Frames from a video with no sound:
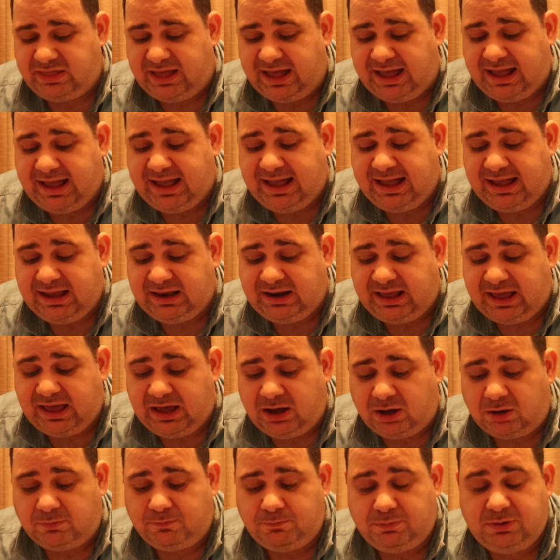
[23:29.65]
They're here to
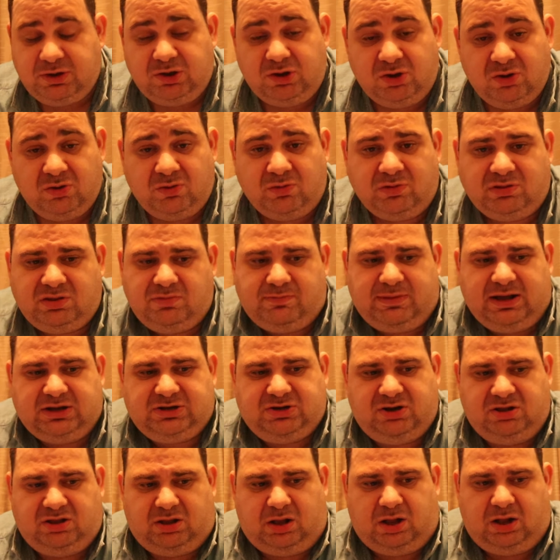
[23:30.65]
help you as
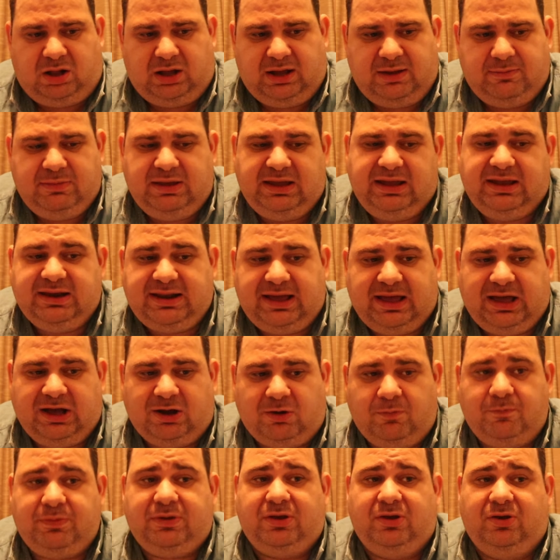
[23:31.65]
much as I'm here to
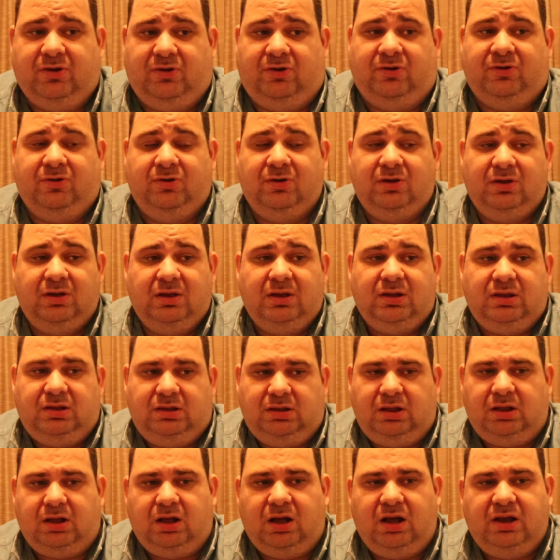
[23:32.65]
help
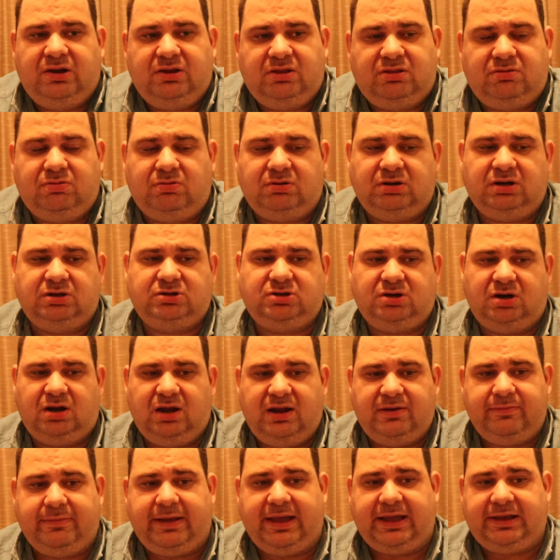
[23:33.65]
you. I just want to
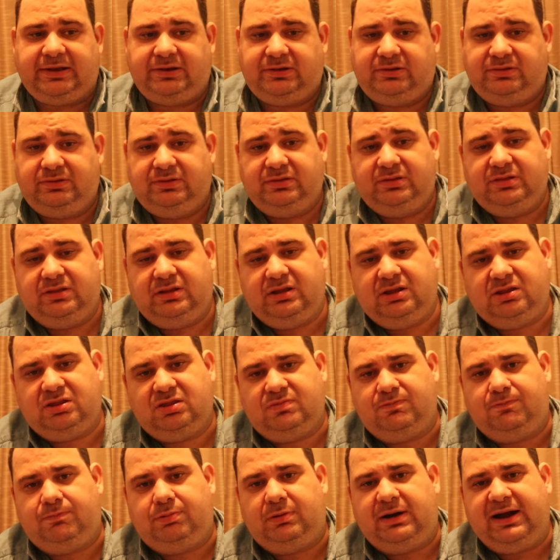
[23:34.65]
try and make this
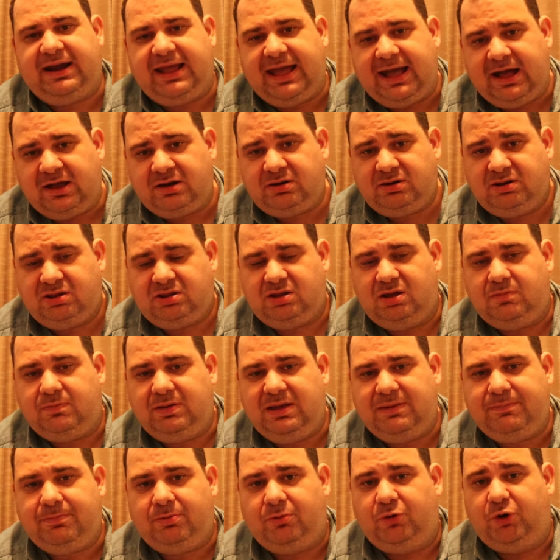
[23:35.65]
spread out so
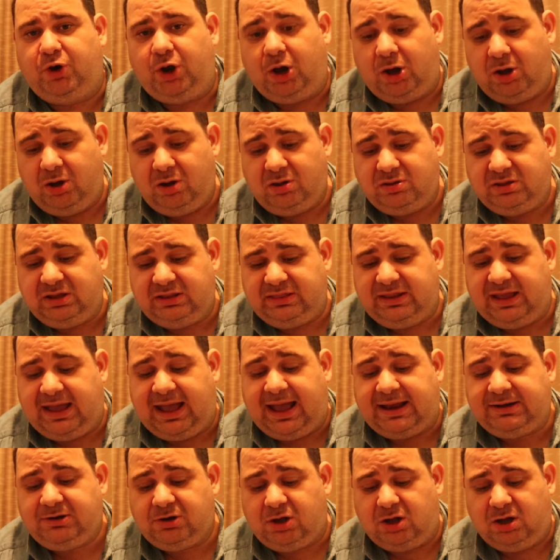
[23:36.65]
people know that
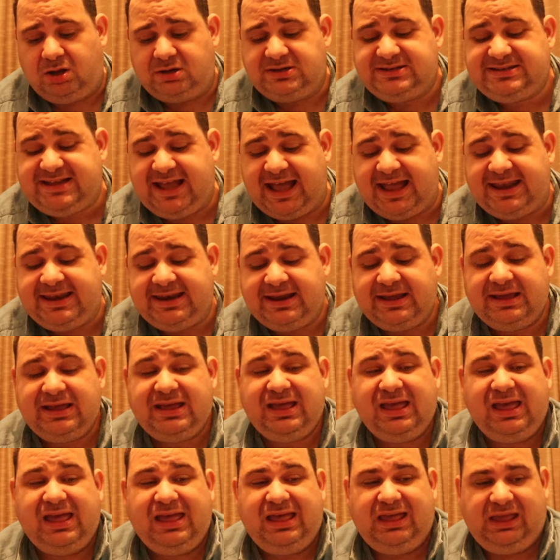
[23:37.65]
that
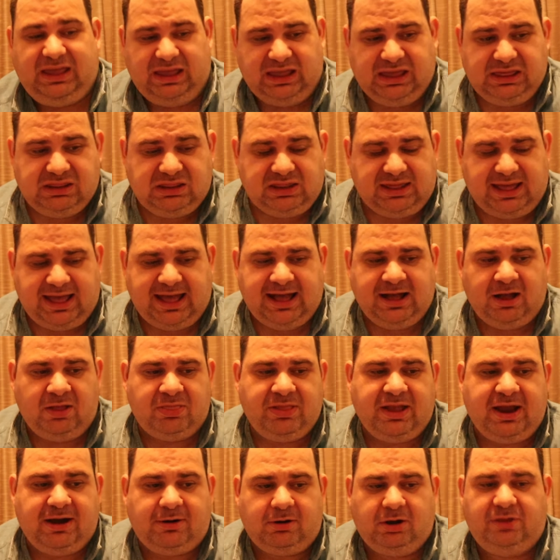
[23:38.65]
content is
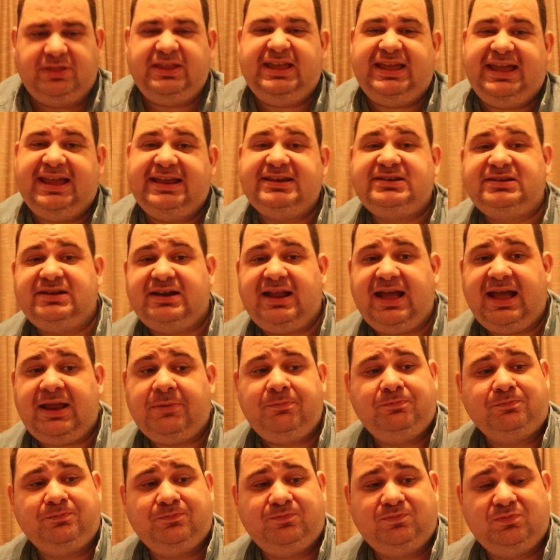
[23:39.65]
out there on the internet,
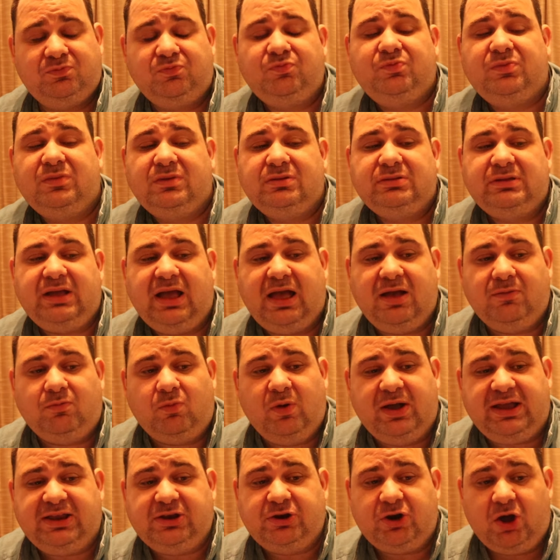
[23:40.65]
and
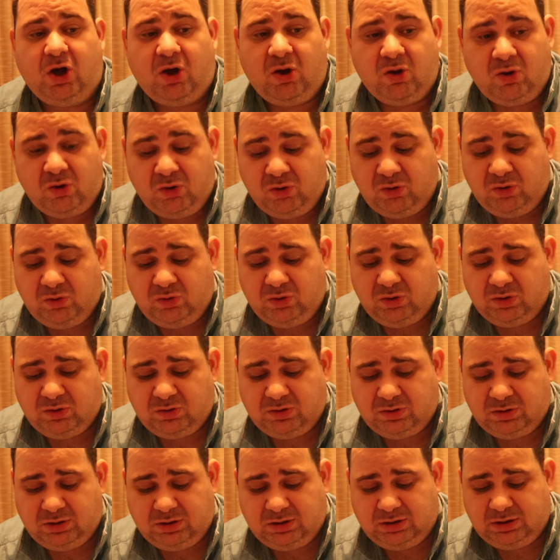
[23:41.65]
we know
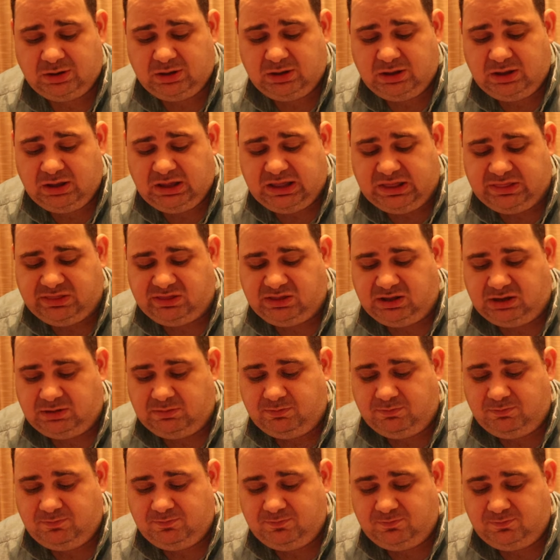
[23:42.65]

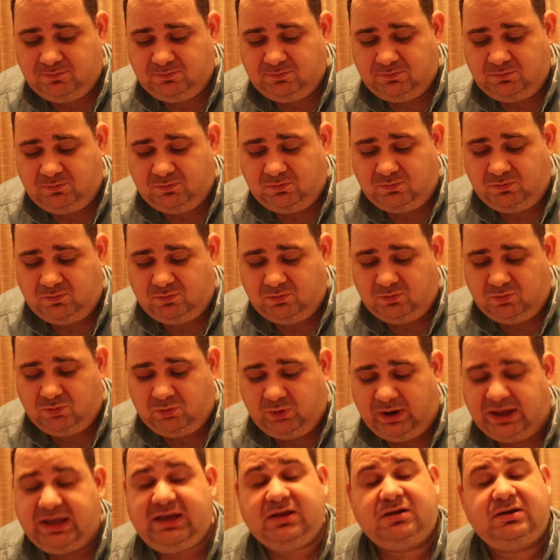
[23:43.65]
that
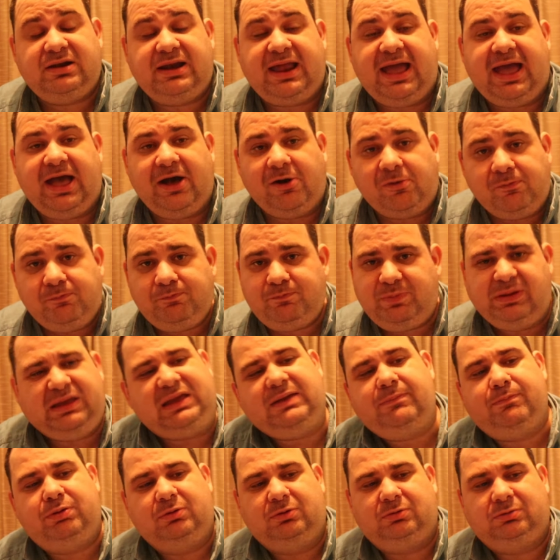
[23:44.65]
we can help
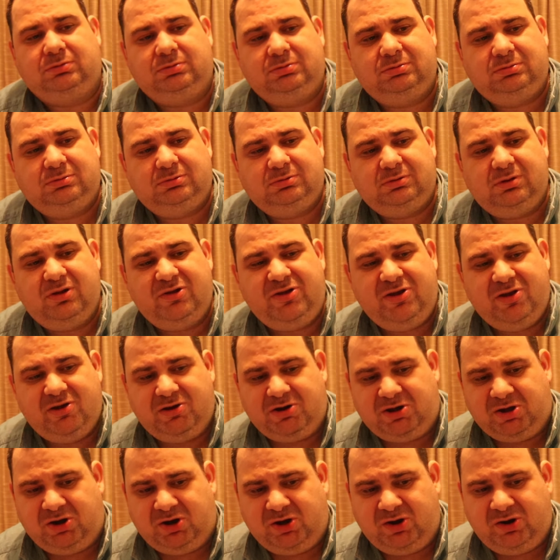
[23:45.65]
people, you
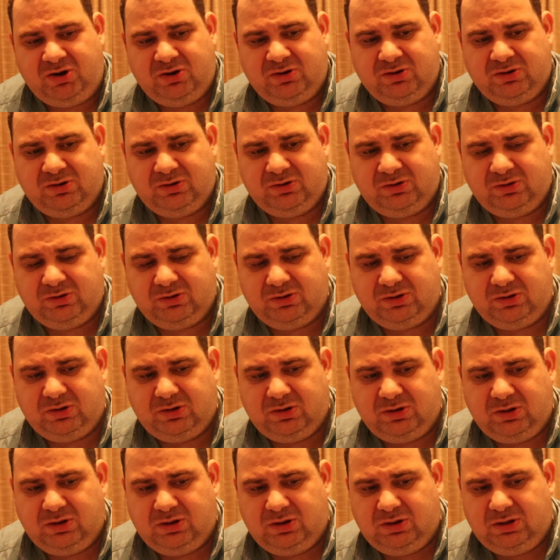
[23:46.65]

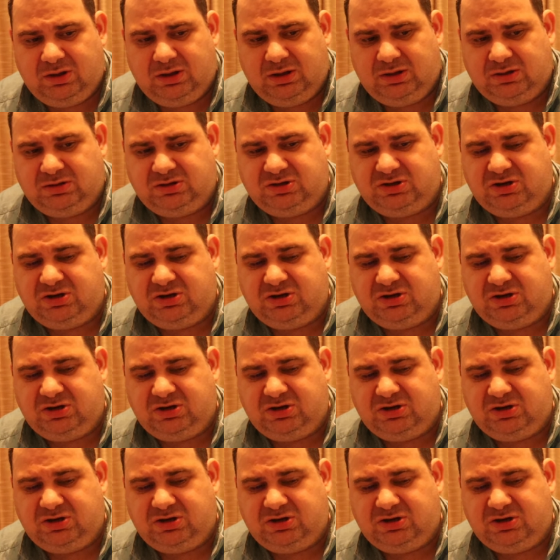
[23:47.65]
know.